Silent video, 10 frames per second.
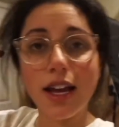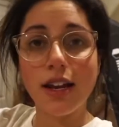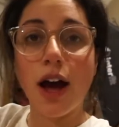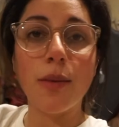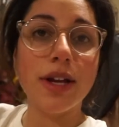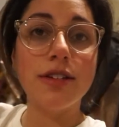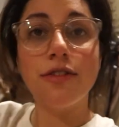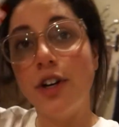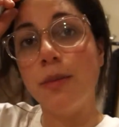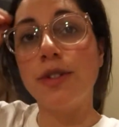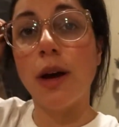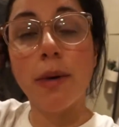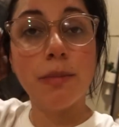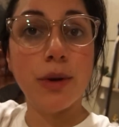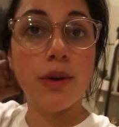cannot wait to film some
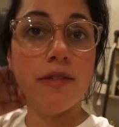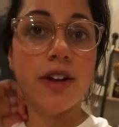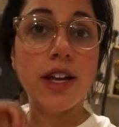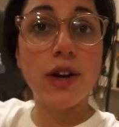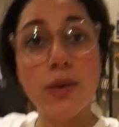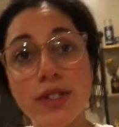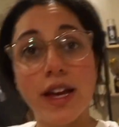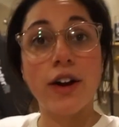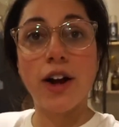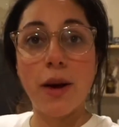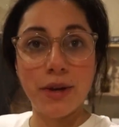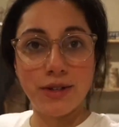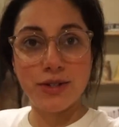beauty videos. They are coming